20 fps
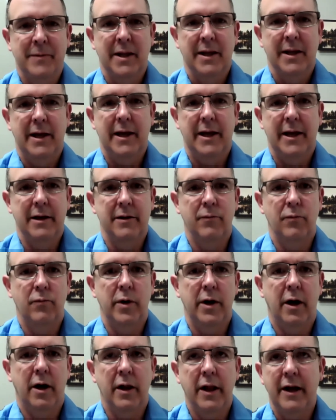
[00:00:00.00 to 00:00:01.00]
And we
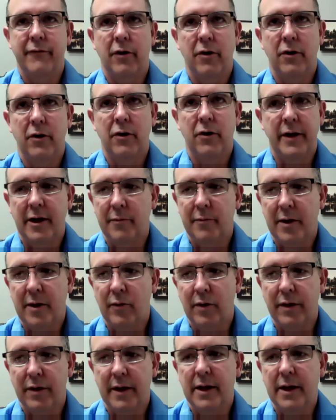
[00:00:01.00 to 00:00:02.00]
all have our own enemy
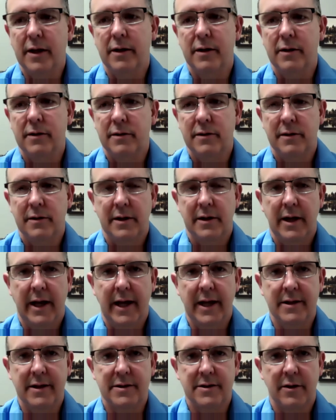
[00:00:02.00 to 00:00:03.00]
within.
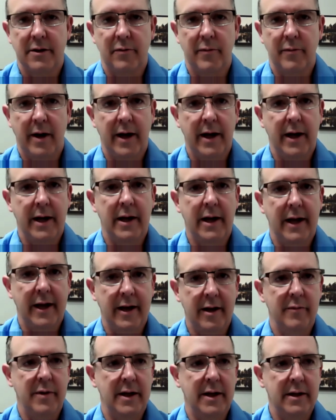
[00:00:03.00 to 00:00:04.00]
And so my
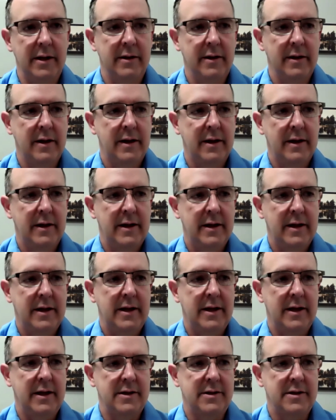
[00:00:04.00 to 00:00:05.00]
enemy
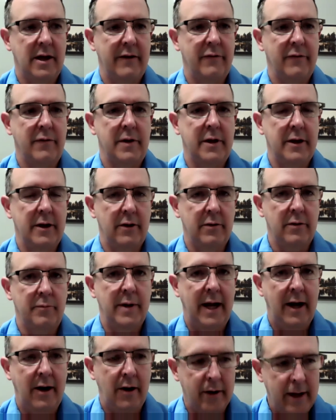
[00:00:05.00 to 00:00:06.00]
is I've,
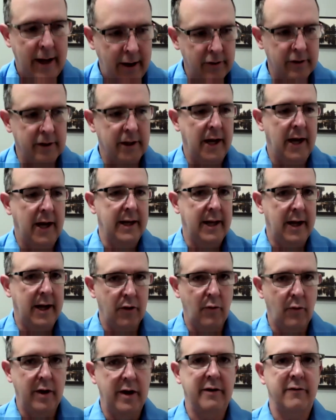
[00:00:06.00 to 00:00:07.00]
bowed out and gotten out of the
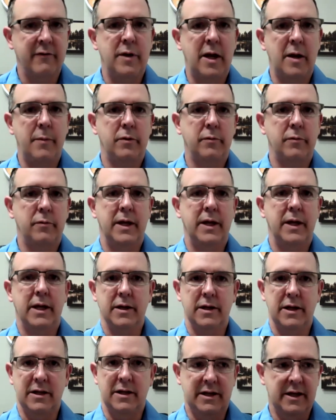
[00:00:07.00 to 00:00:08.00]
way of people
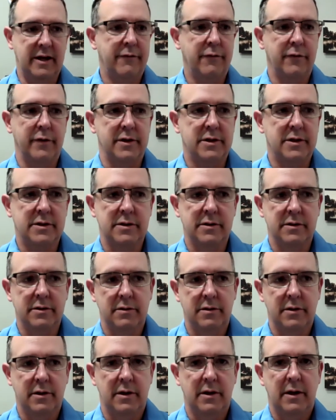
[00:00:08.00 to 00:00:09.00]
in deference,
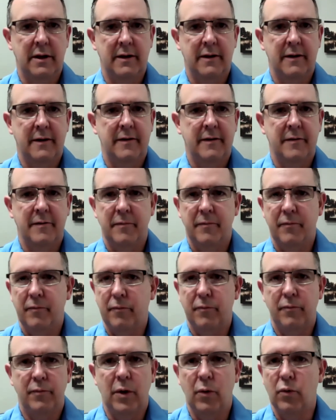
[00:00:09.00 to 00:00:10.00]

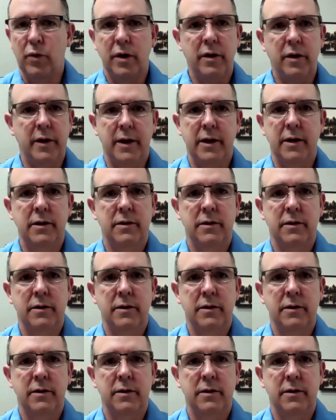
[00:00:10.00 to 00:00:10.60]
but really